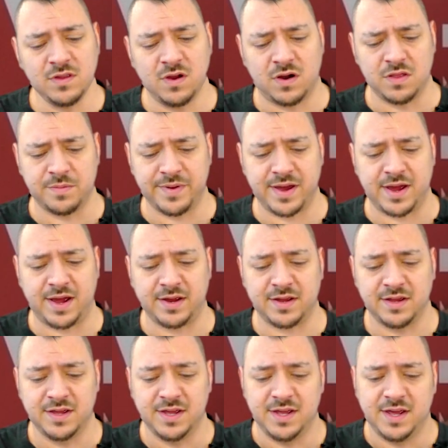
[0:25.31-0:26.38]
On the back,
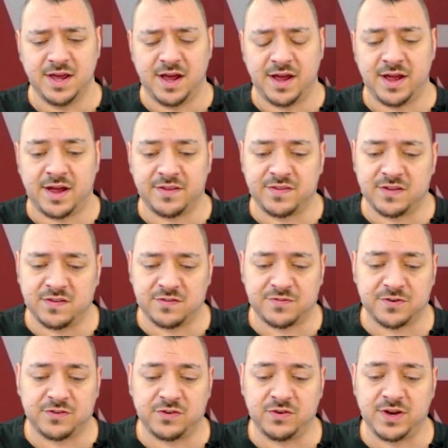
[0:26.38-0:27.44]
it says it's
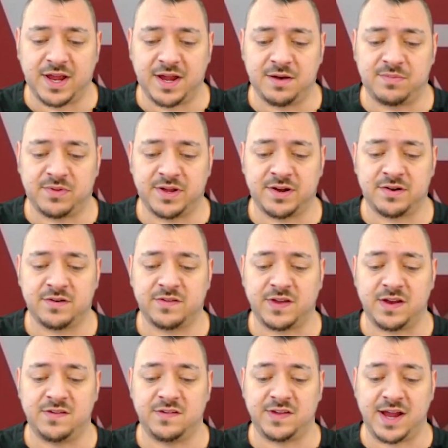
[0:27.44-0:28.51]
for 2 to 8 players,
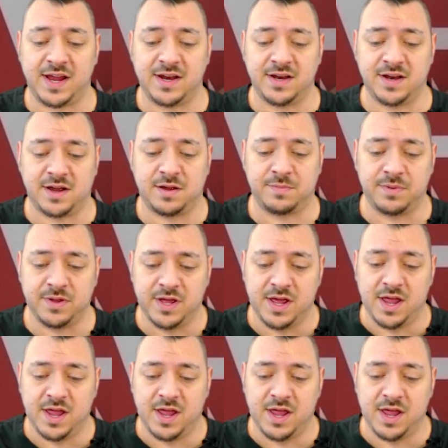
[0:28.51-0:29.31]
ages 8 and up,